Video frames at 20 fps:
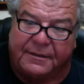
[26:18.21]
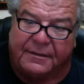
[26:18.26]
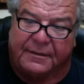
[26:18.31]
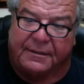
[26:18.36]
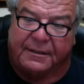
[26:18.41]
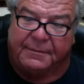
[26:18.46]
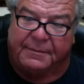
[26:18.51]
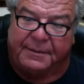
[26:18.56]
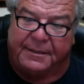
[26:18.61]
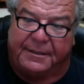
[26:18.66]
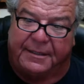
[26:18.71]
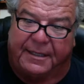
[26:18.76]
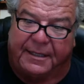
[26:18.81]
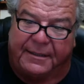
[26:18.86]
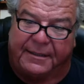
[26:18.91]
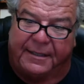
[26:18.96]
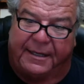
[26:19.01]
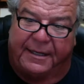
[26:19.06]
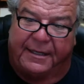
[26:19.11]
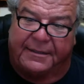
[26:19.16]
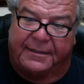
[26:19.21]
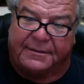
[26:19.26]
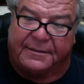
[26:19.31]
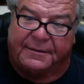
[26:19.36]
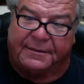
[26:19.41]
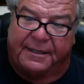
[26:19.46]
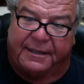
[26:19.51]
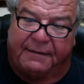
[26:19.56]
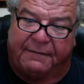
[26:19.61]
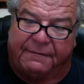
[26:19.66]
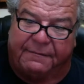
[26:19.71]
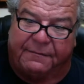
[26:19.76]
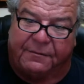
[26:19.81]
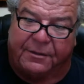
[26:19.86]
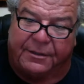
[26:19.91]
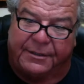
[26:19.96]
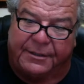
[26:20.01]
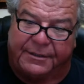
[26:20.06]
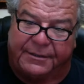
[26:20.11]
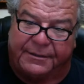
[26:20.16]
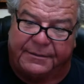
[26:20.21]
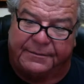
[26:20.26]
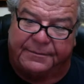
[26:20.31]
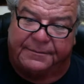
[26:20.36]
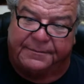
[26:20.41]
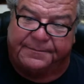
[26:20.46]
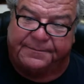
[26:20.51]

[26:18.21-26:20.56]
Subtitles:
They'd be glad to answer that for you.